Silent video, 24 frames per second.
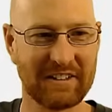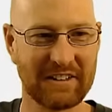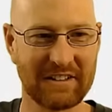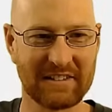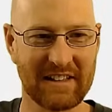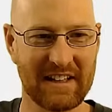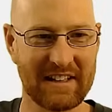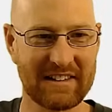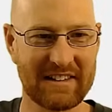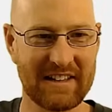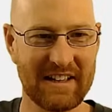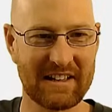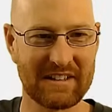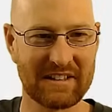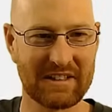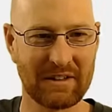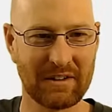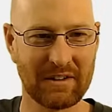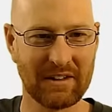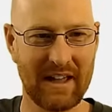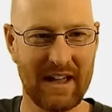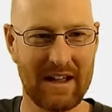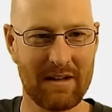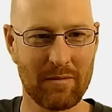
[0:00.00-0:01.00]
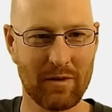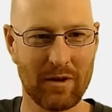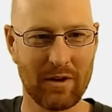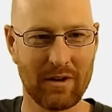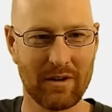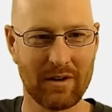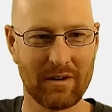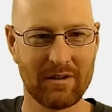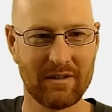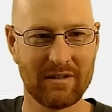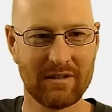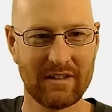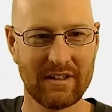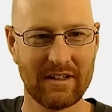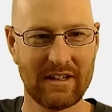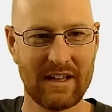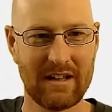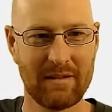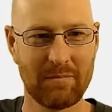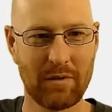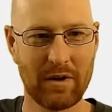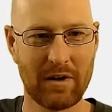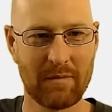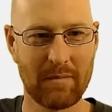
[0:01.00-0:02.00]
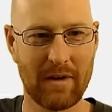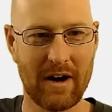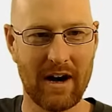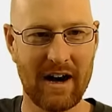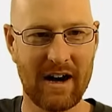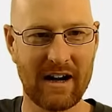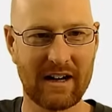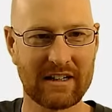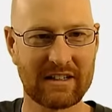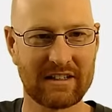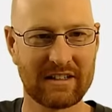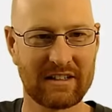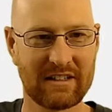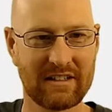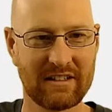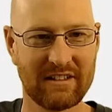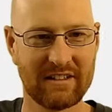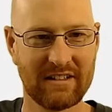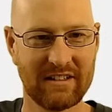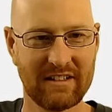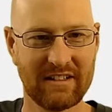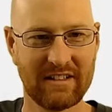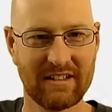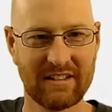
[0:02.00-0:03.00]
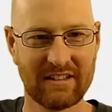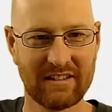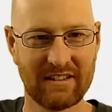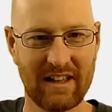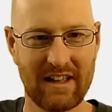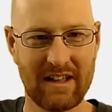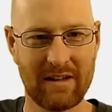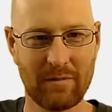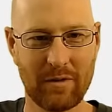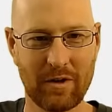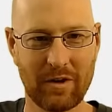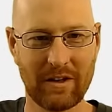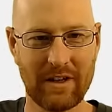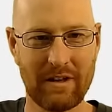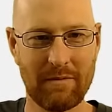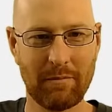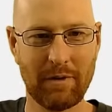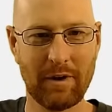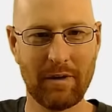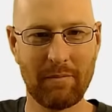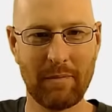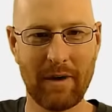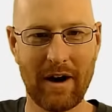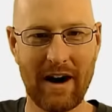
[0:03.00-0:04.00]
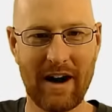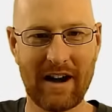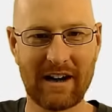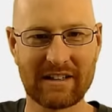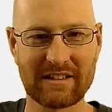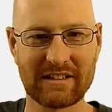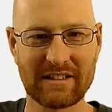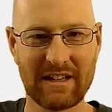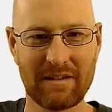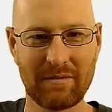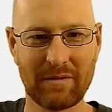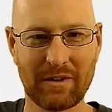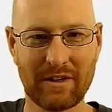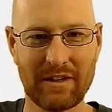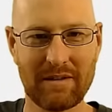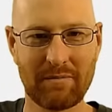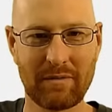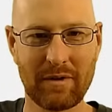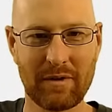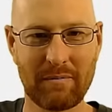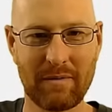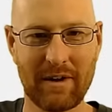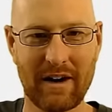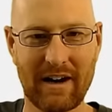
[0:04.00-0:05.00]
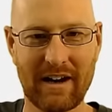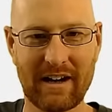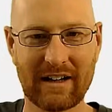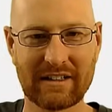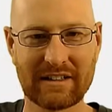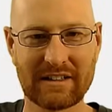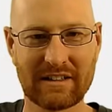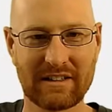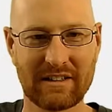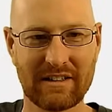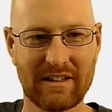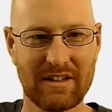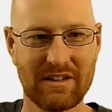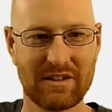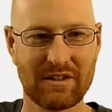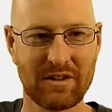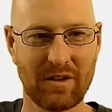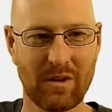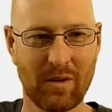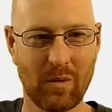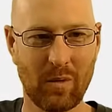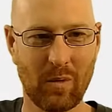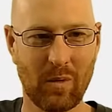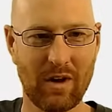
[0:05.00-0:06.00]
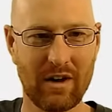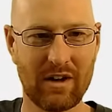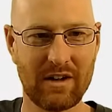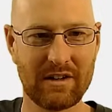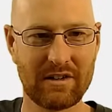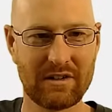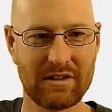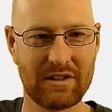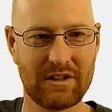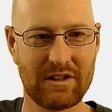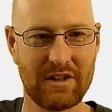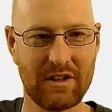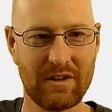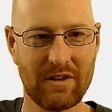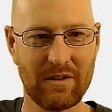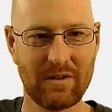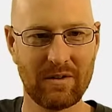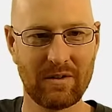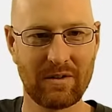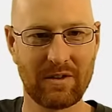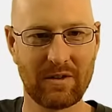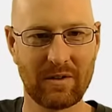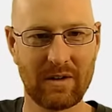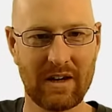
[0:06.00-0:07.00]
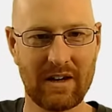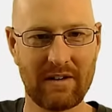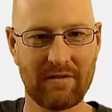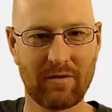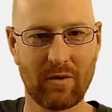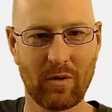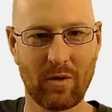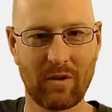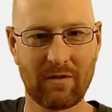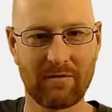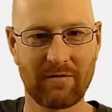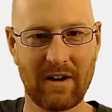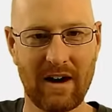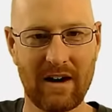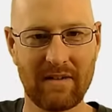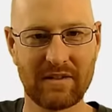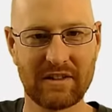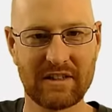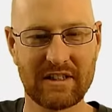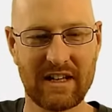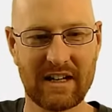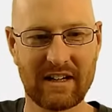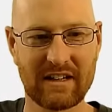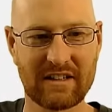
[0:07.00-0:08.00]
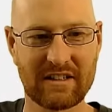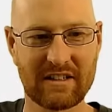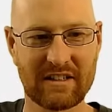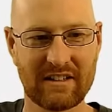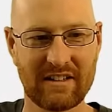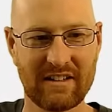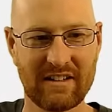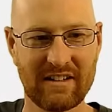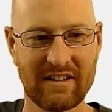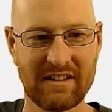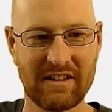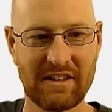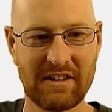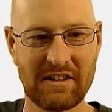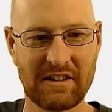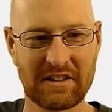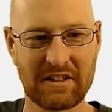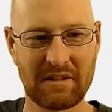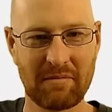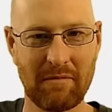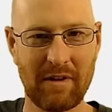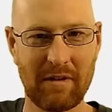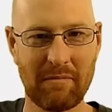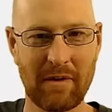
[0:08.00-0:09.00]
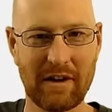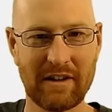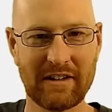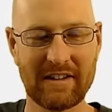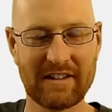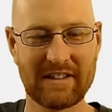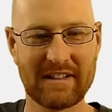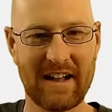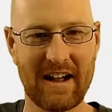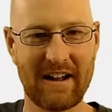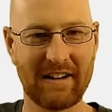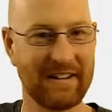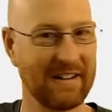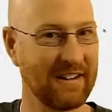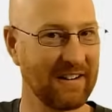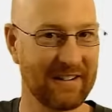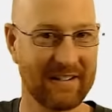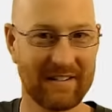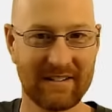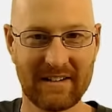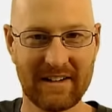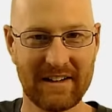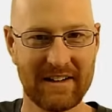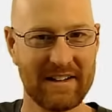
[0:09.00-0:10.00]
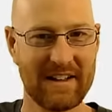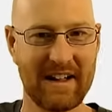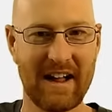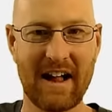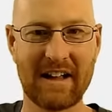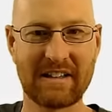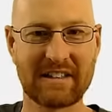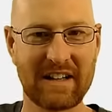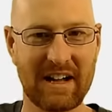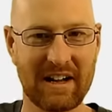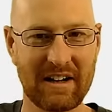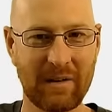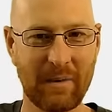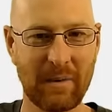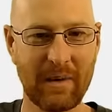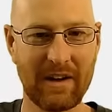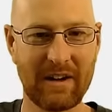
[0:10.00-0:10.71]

going to look like this. So label, input box, label, input box, label, input box. So 1, 2, 3, 4, 5, 6. And then the submit button is down here. That's kind of